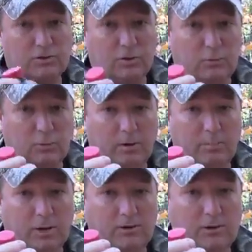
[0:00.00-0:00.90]
So we
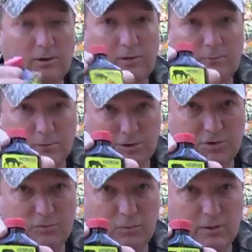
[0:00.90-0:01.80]
want buck urine, which
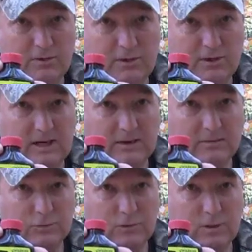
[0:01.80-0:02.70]
is what the
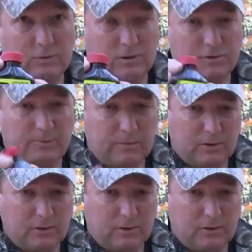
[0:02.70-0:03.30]
active scrape is.